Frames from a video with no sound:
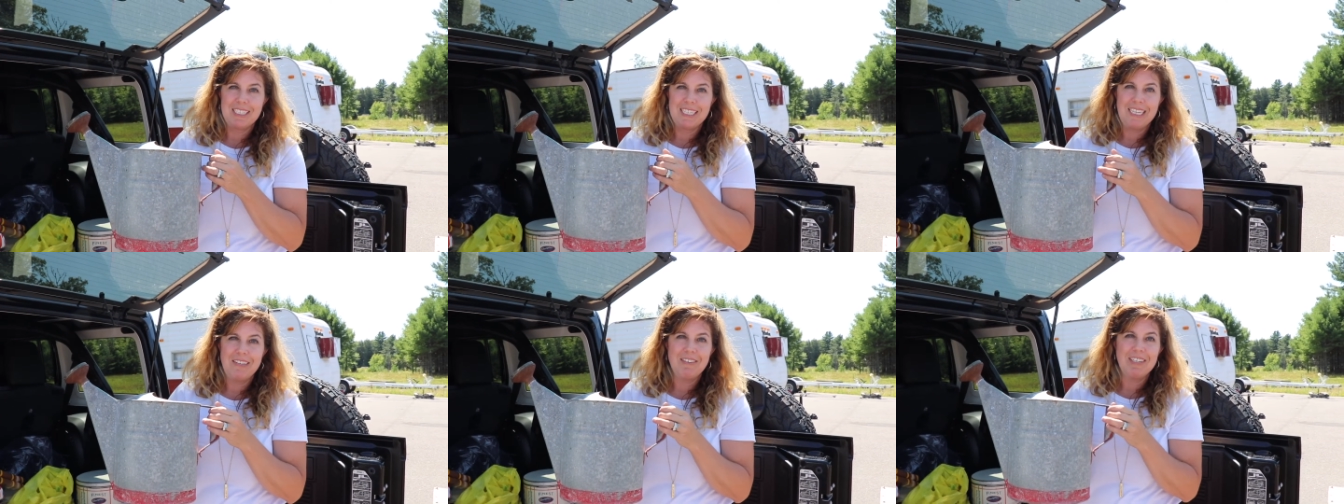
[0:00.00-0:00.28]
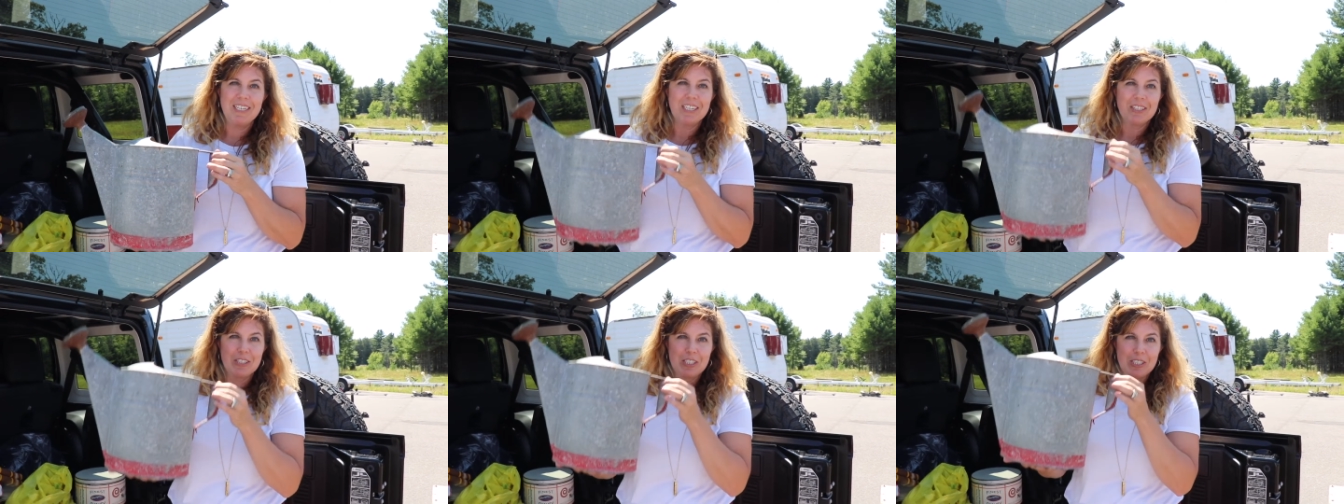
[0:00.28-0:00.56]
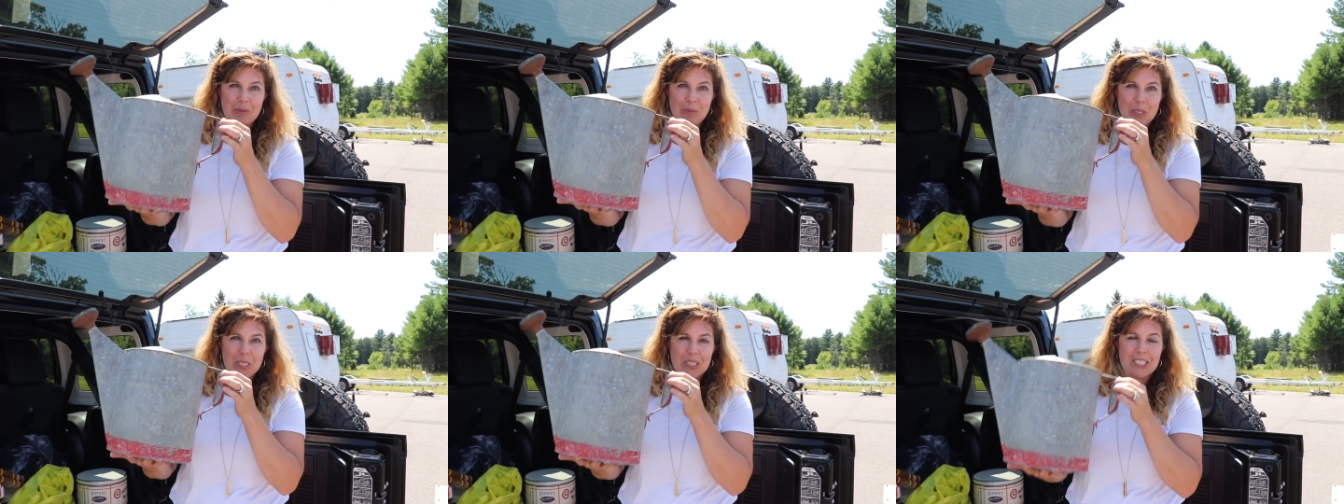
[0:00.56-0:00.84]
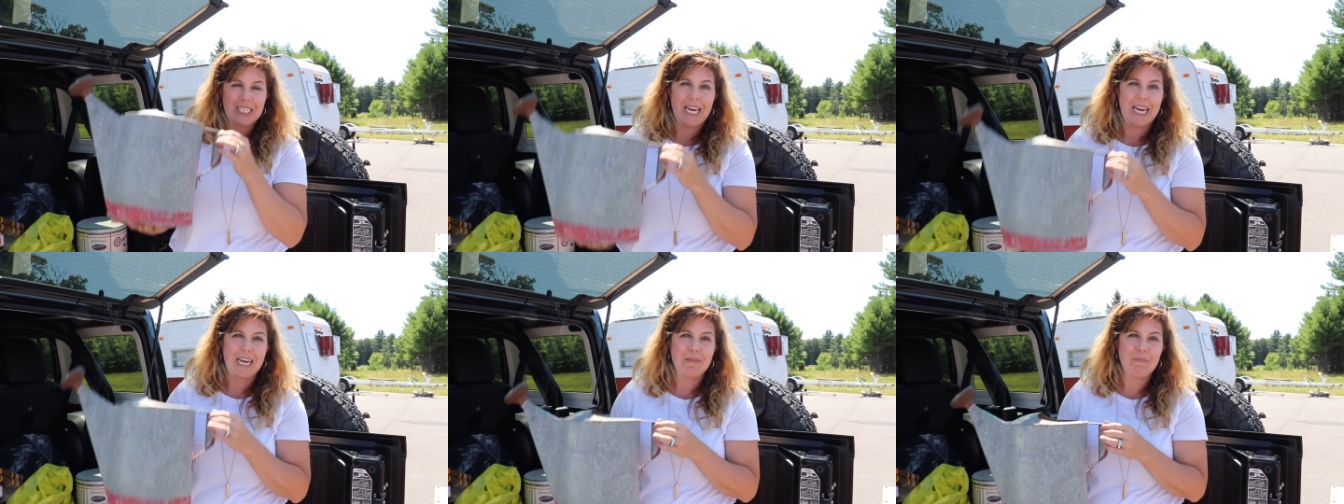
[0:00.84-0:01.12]
even at Christmas
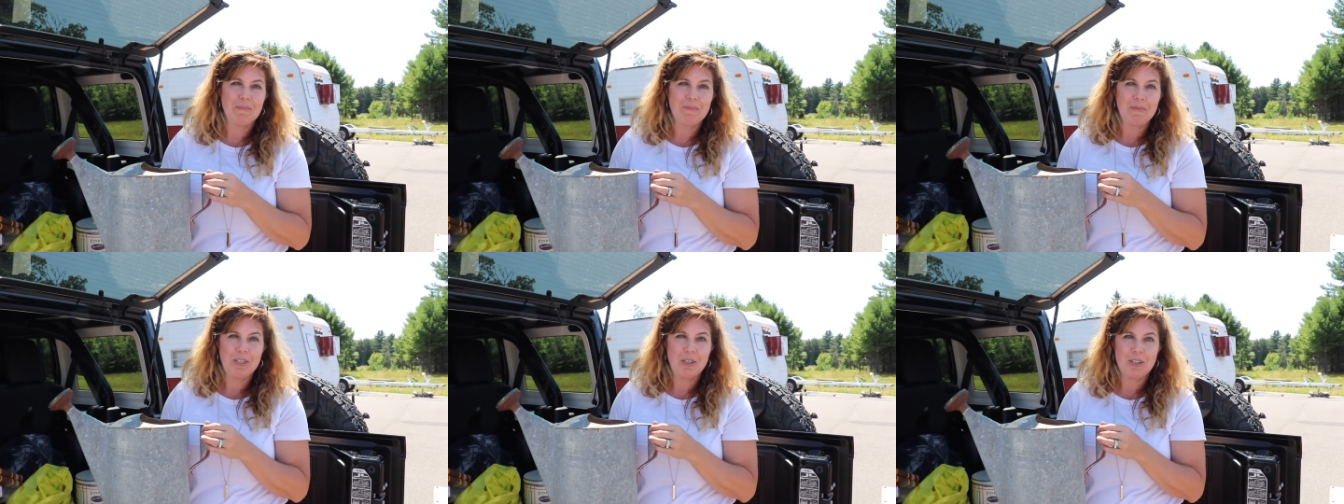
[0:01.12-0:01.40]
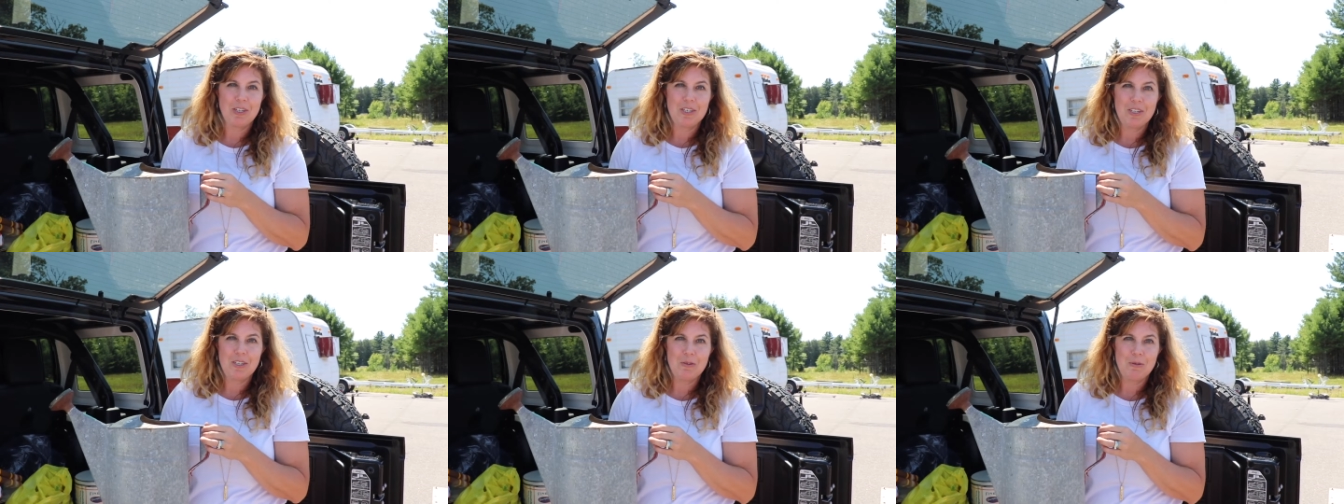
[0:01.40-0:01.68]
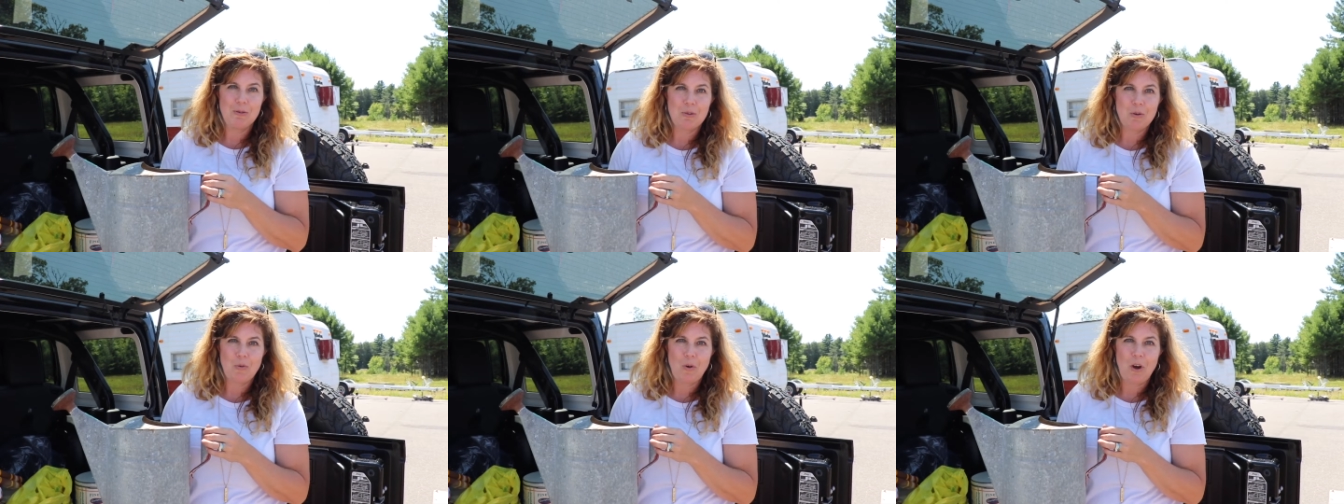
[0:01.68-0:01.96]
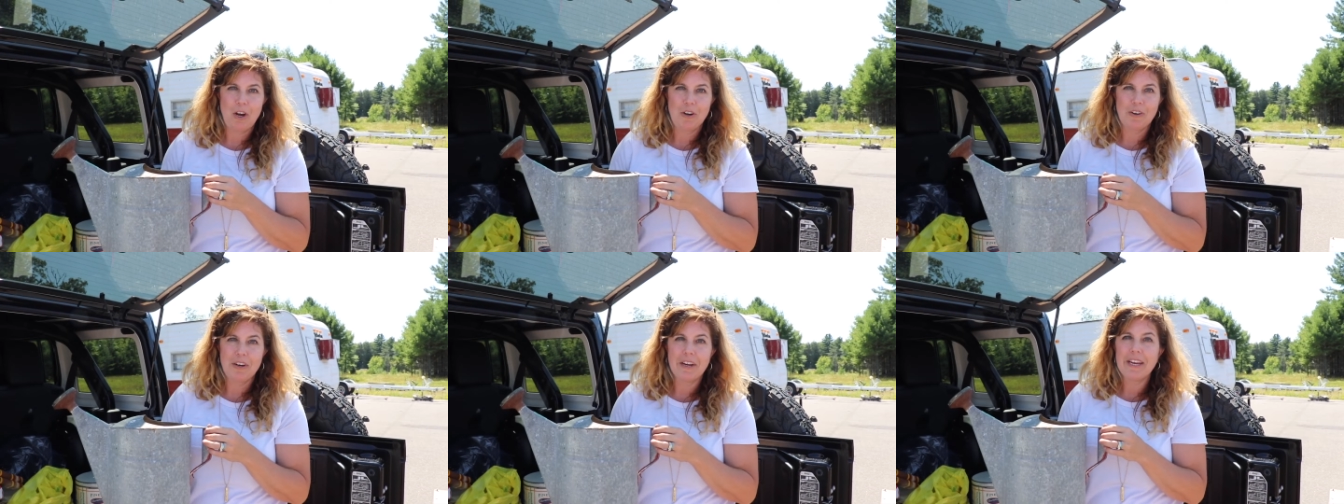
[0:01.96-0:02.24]
time, you could use a
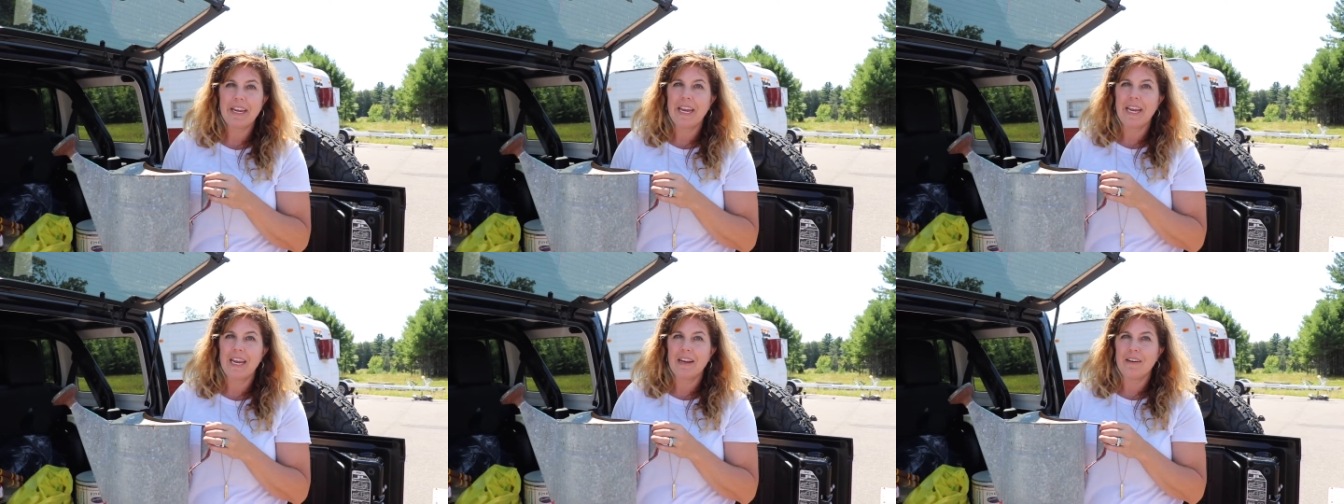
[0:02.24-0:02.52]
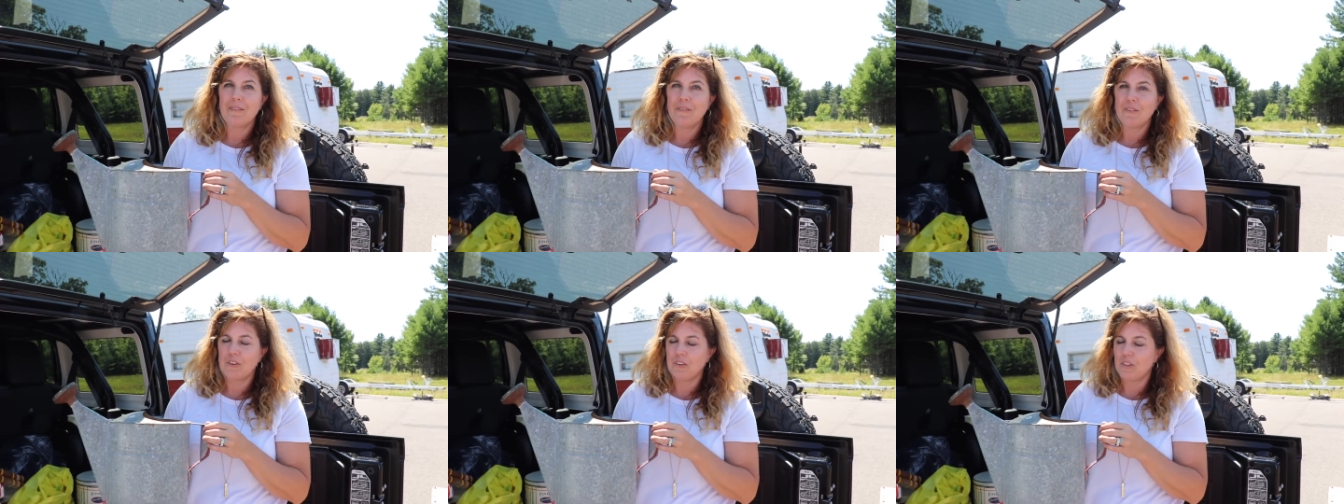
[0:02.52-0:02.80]
watering can for